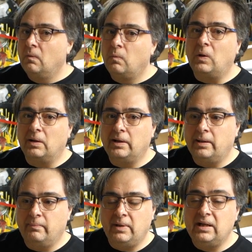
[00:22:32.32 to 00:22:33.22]
Well,
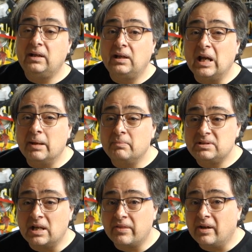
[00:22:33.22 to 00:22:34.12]
it made the game
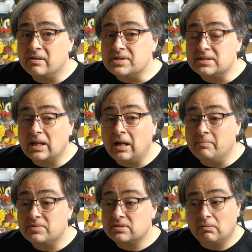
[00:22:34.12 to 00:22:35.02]
10,000
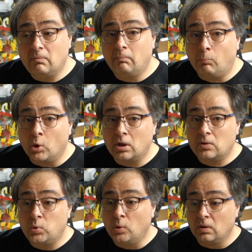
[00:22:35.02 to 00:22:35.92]
times more
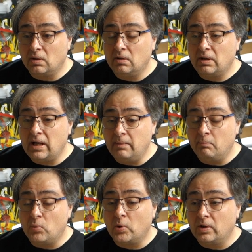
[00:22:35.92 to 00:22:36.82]
cooler
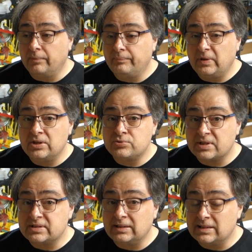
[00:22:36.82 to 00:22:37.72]
and more
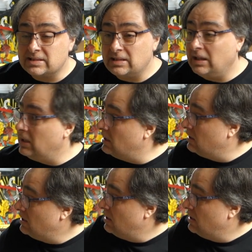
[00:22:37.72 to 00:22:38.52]
interesting to see.